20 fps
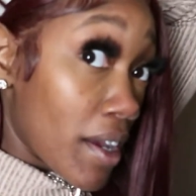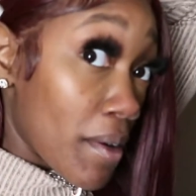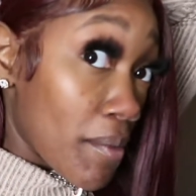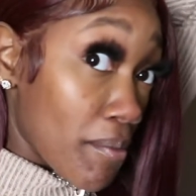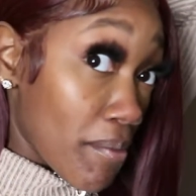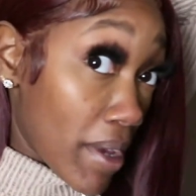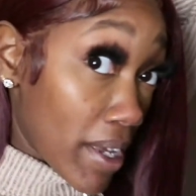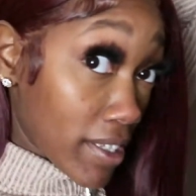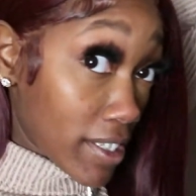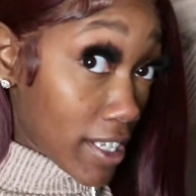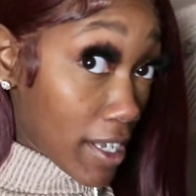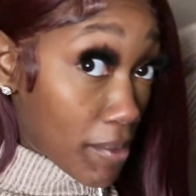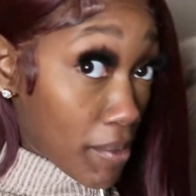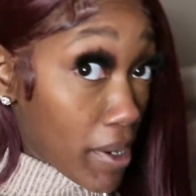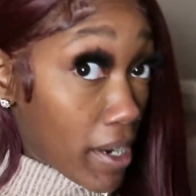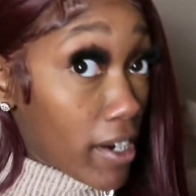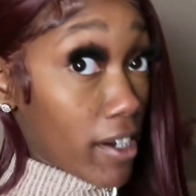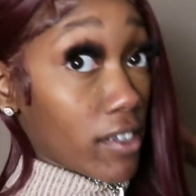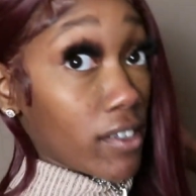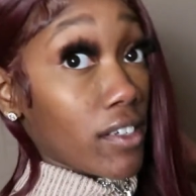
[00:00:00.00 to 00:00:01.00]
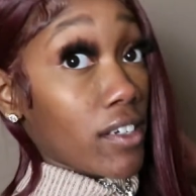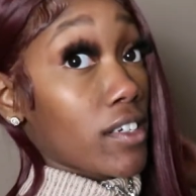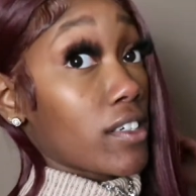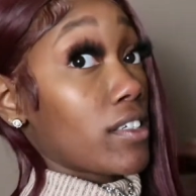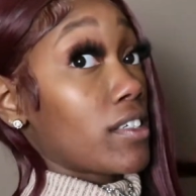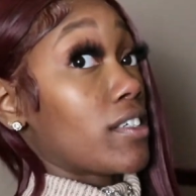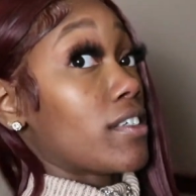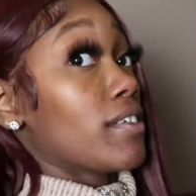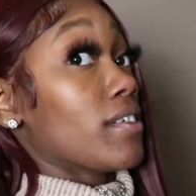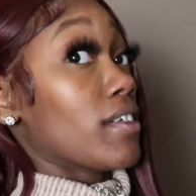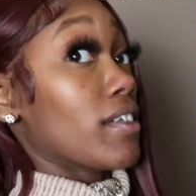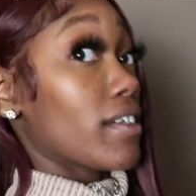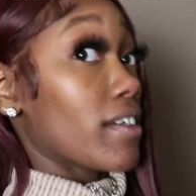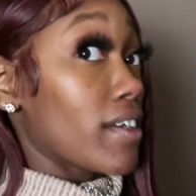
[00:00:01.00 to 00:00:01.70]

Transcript: They said my hair look good.